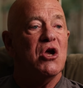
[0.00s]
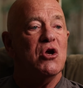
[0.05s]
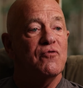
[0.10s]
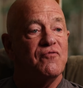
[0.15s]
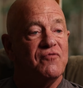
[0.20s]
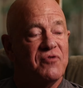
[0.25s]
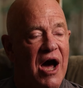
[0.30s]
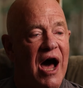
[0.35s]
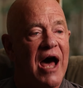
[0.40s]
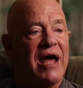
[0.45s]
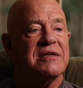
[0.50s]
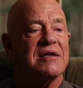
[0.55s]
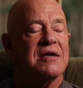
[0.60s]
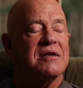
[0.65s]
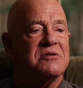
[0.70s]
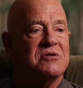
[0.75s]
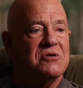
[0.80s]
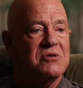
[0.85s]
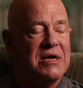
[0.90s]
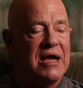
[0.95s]
You've
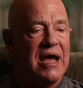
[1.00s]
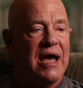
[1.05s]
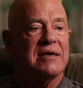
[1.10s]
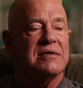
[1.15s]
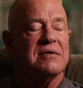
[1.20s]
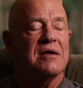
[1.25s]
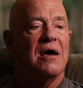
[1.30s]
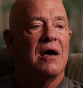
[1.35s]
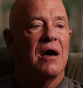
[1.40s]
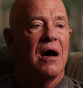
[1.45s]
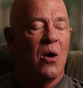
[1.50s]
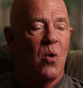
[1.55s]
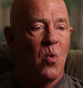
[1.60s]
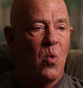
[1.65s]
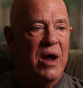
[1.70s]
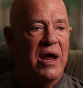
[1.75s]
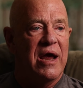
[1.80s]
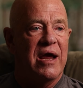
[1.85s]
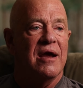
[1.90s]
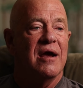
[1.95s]
got to get
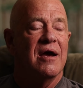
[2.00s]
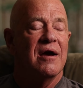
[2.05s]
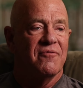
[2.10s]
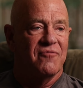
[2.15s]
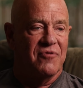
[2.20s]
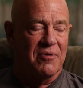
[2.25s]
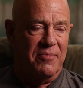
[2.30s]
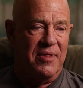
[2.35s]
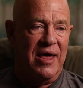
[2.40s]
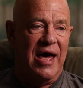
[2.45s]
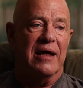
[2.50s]
away from